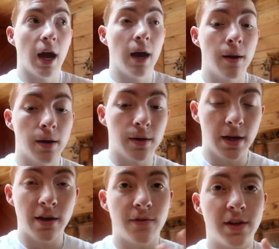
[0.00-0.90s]

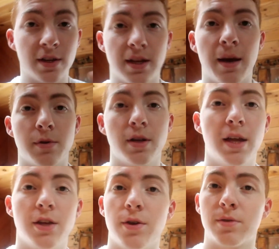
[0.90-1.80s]
If it doesn't happen
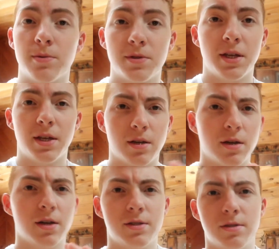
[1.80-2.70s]
today, you guys will see
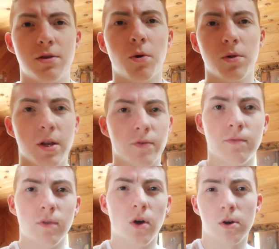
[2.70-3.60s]
a totally
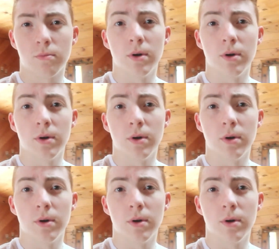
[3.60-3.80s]
different vlog,